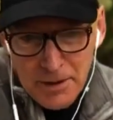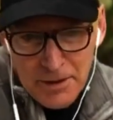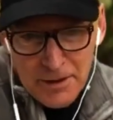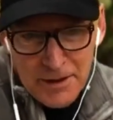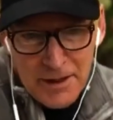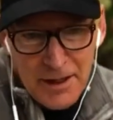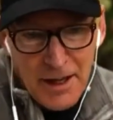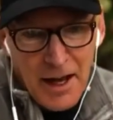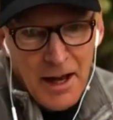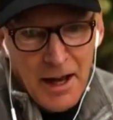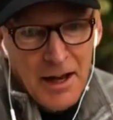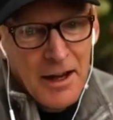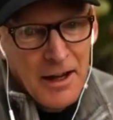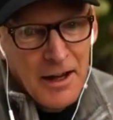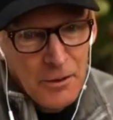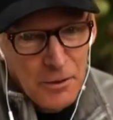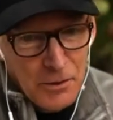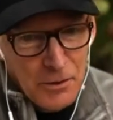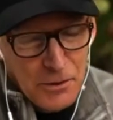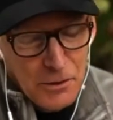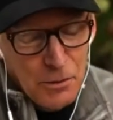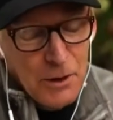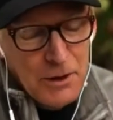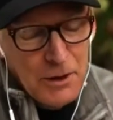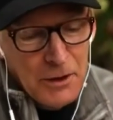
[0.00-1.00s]
Yeah, and it
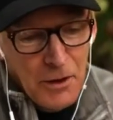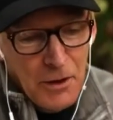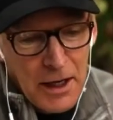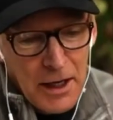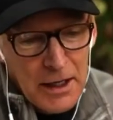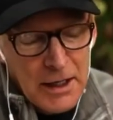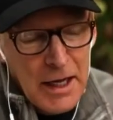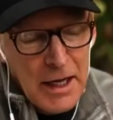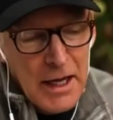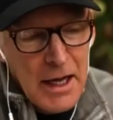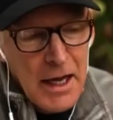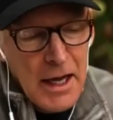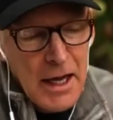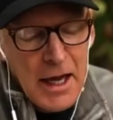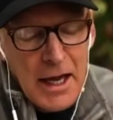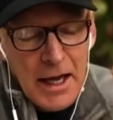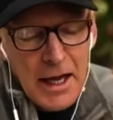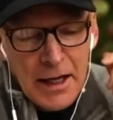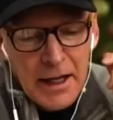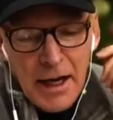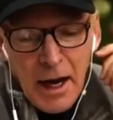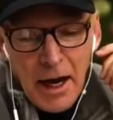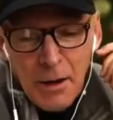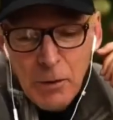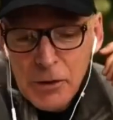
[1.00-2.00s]
was really great.
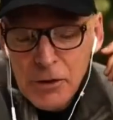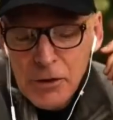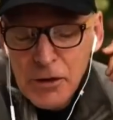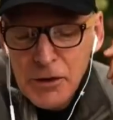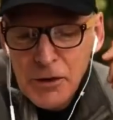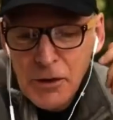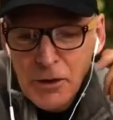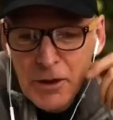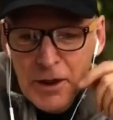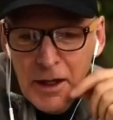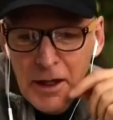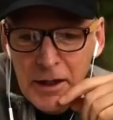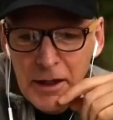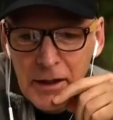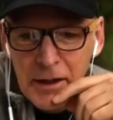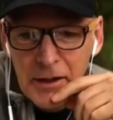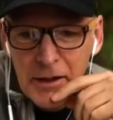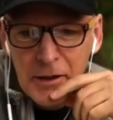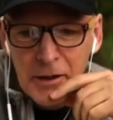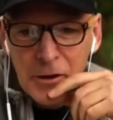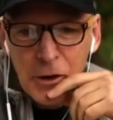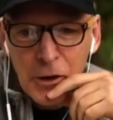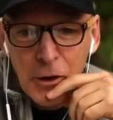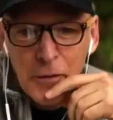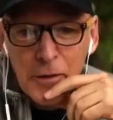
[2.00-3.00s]
And I was getting a little
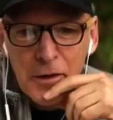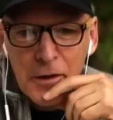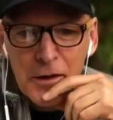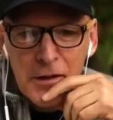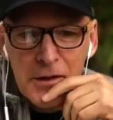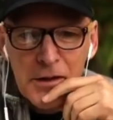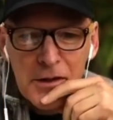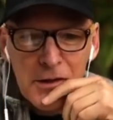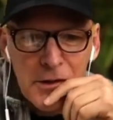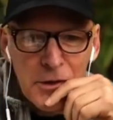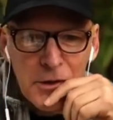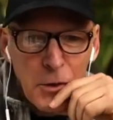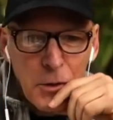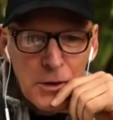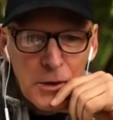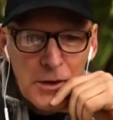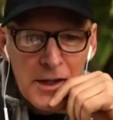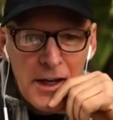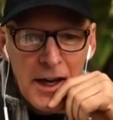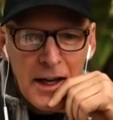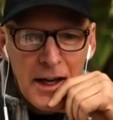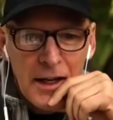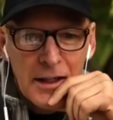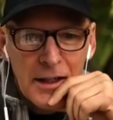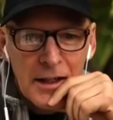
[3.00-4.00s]
nervous towards the
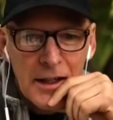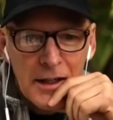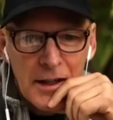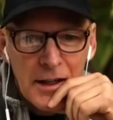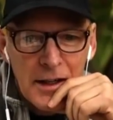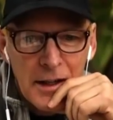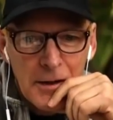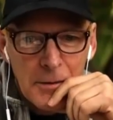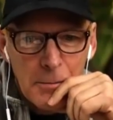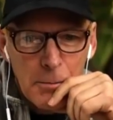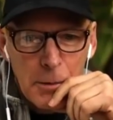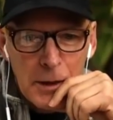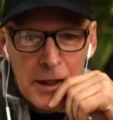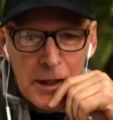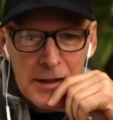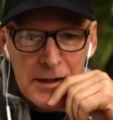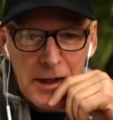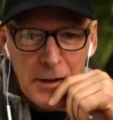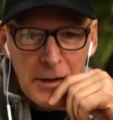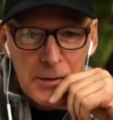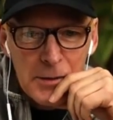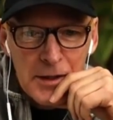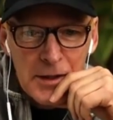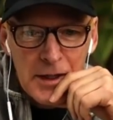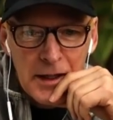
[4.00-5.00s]
end because I
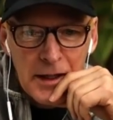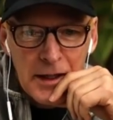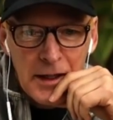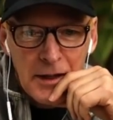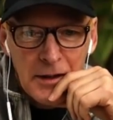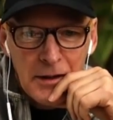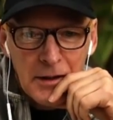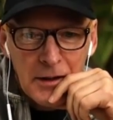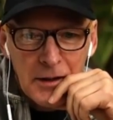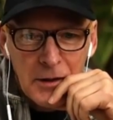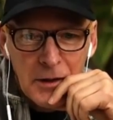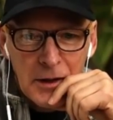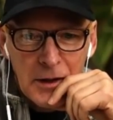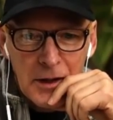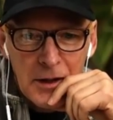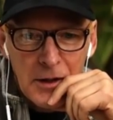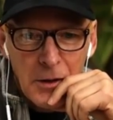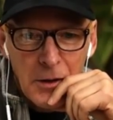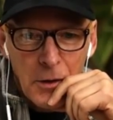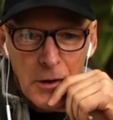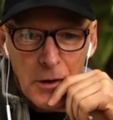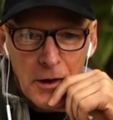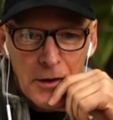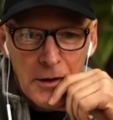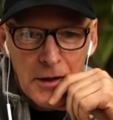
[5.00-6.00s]
was thinking,
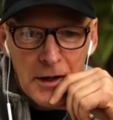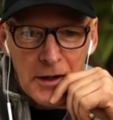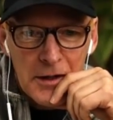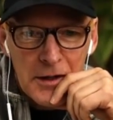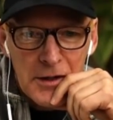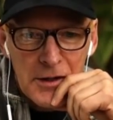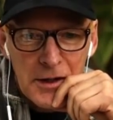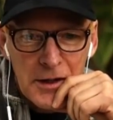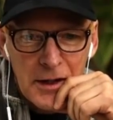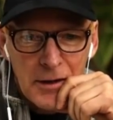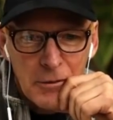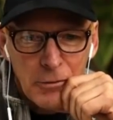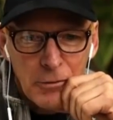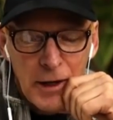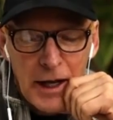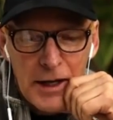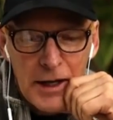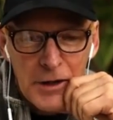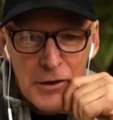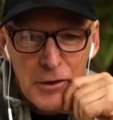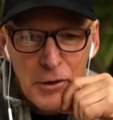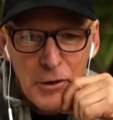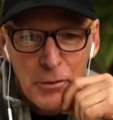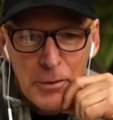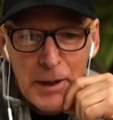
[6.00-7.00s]
are they just going to flash
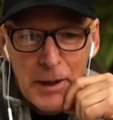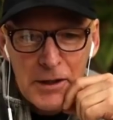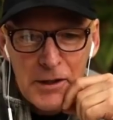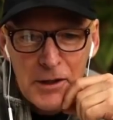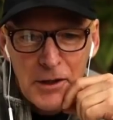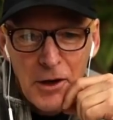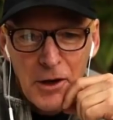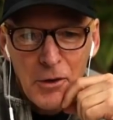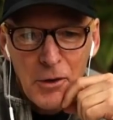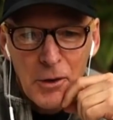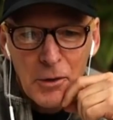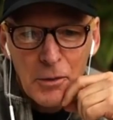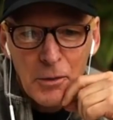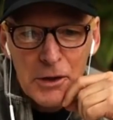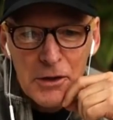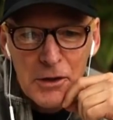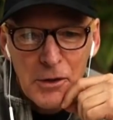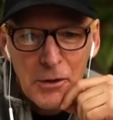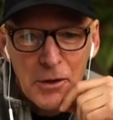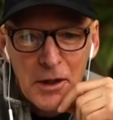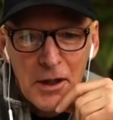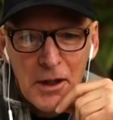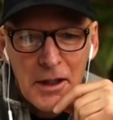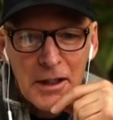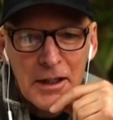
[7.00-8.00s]
through Mexico or what's
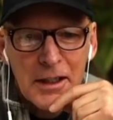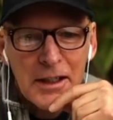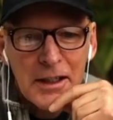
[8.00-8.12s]
going on?